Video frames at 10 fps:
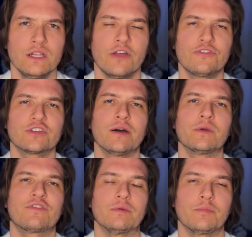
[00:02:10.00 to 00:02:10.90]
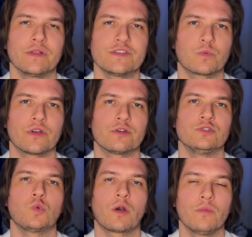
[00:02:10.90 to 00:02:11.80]
if you're coming from a place where your
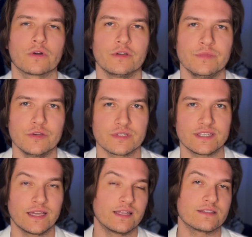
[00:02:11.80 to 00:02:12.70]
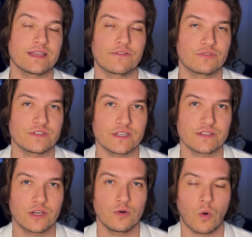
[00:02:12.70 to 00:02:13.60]
normal commute, say in San
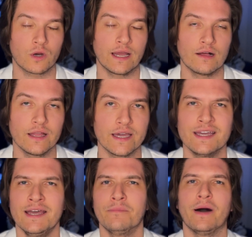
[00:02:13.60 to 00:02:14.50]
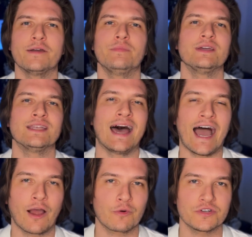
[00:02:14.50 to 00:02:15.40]
Francisco or LA, might be an
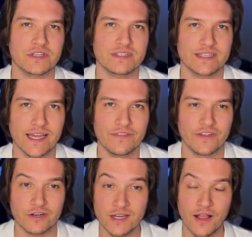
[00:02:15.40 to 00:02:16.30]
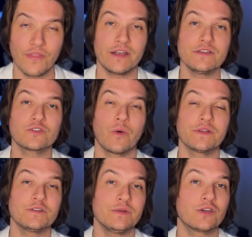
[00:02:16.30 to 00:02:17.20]
hour just to get there, that is going
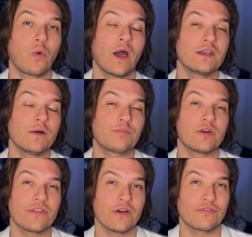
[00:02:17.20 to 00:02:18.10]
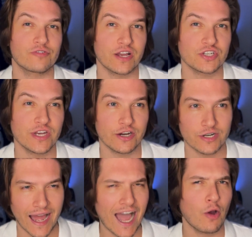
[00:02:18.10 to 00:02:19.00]
to be quite a breath of fresh air.
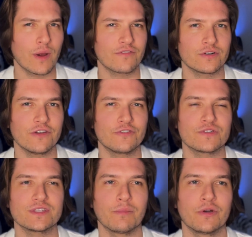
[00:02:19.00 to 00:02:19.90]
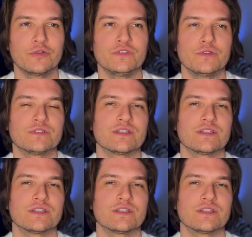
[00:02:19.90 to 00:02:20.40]
However, if you're someone who's used to